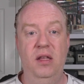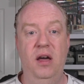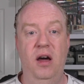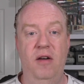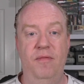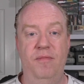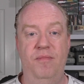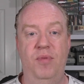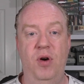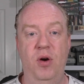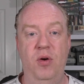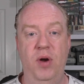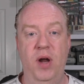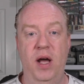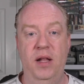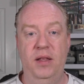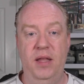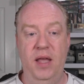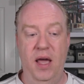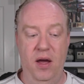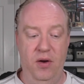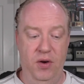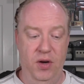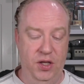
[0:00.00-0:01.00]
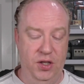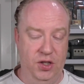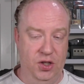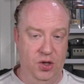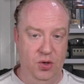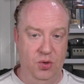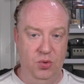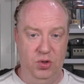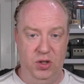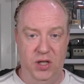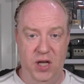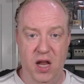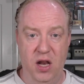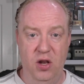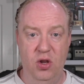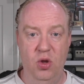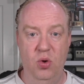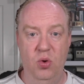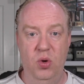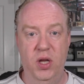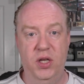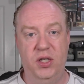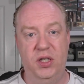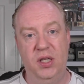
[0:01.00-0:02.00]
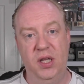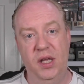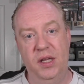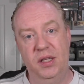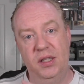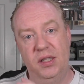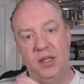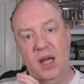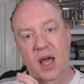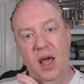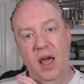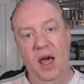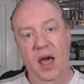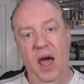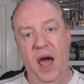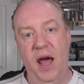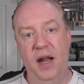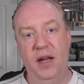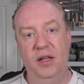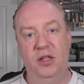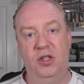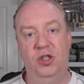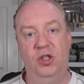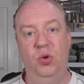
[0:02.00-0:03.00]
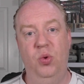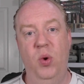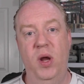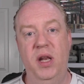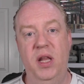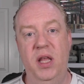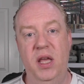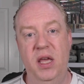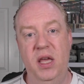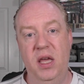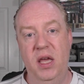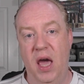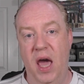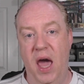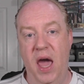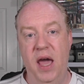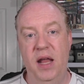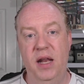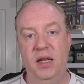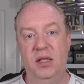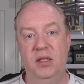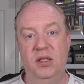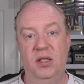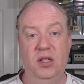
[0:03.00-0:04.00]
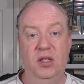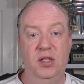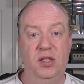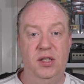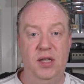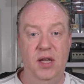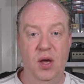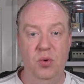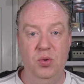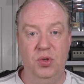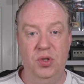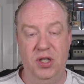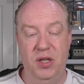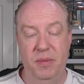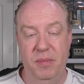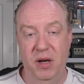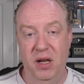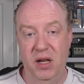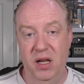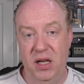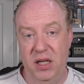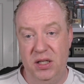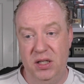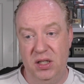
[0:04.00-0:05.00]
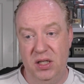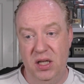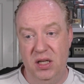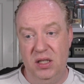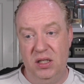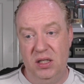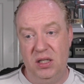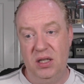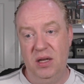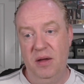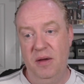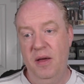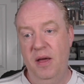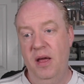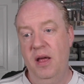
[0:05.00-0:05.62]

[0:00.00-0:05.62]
I've broke that down into 10 new listings and 20 end and sell similar listings.